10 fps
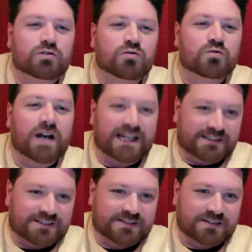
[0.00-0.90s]

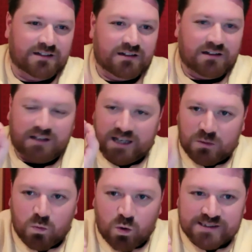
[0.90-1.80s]
greats
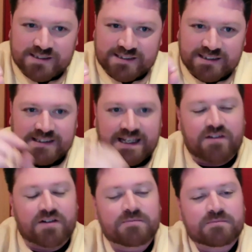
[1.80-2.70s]
in one scene together.